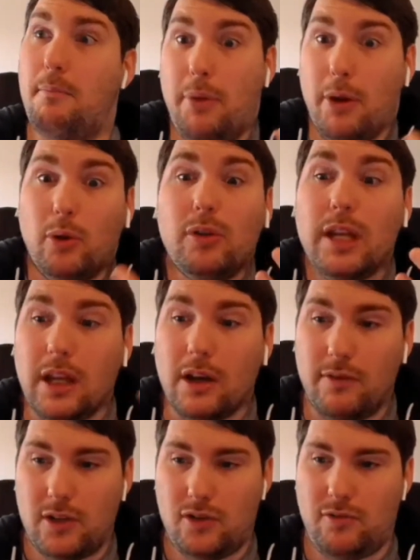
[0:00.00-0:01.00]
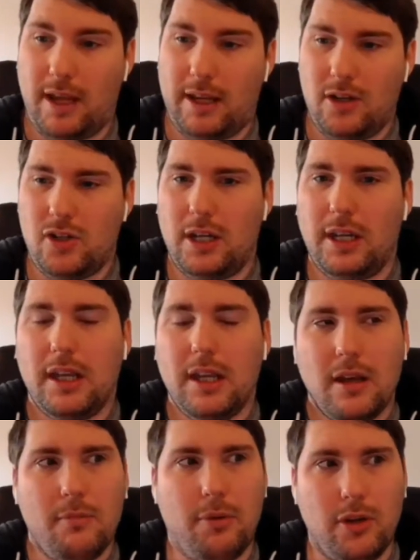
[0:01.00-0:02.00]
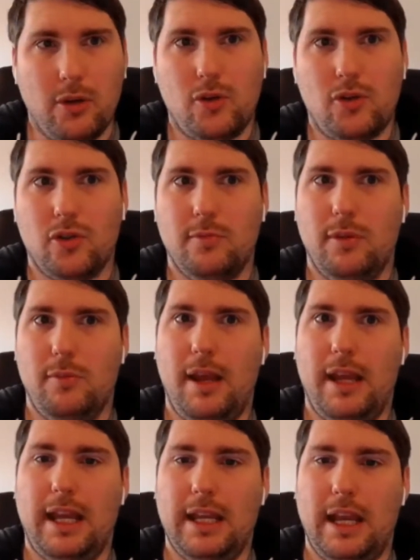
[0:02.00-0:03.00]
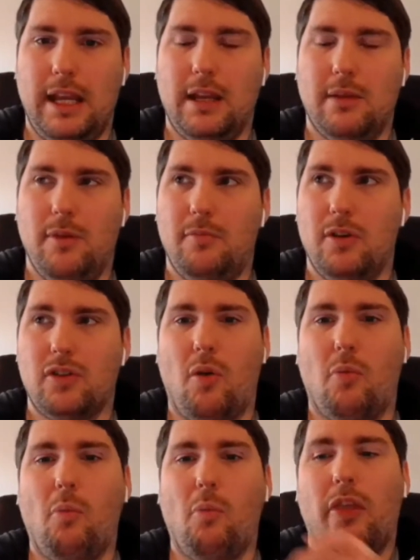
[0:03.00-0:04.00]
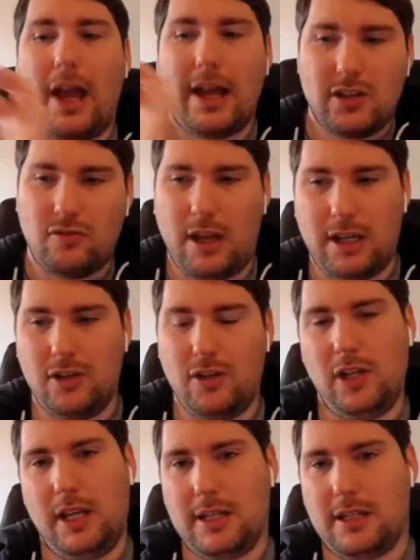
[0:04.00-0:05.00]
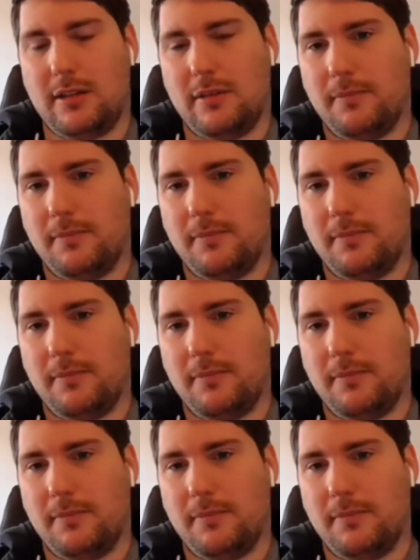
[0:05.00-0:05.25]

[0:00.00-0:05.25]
building of a strategy, but you shouldn't be making any commitments on what that strategy is.